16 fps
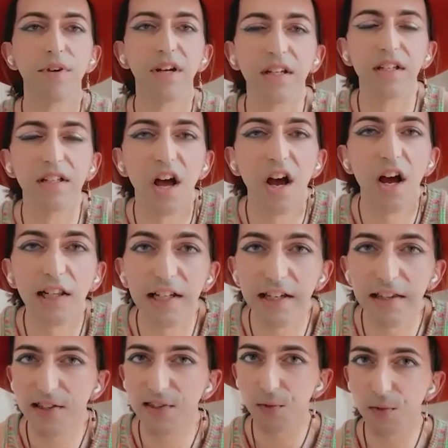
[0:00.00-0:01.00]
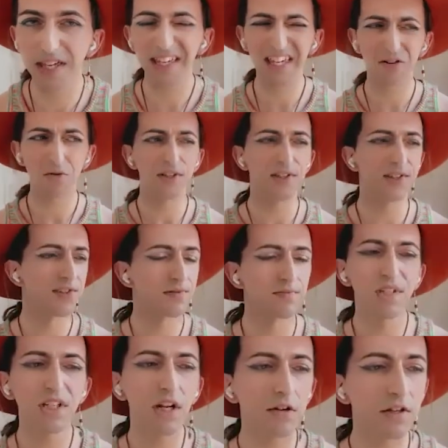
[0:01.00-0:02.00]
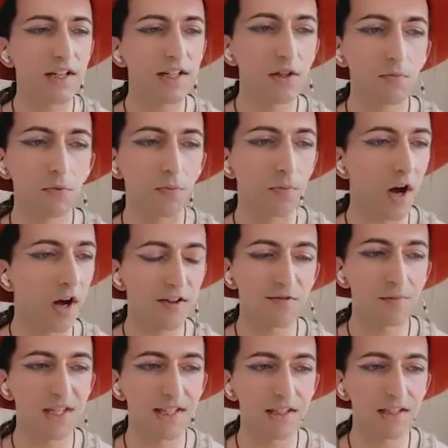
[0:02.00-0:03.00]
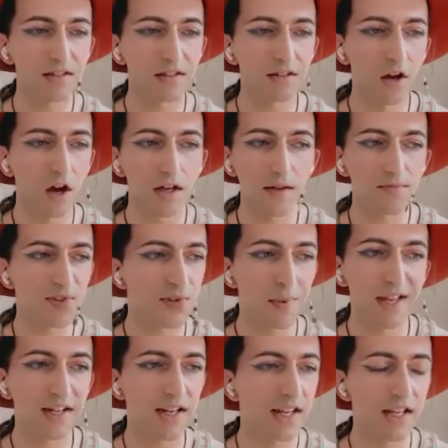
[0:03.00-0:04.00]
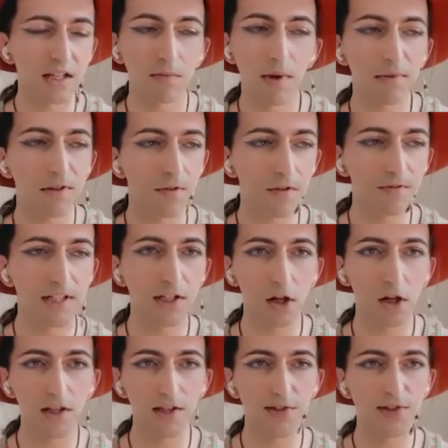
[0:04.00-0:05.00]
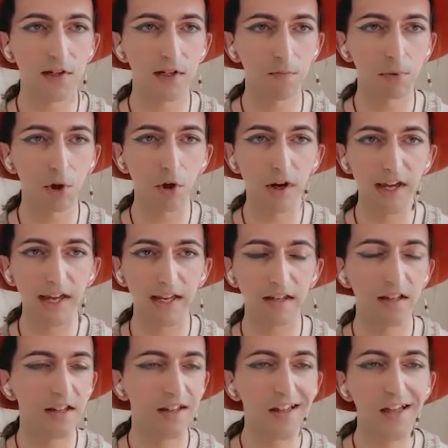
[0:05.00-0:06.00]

But earlier this week, it was, in the ballpark of me spending maybe $50 to deploy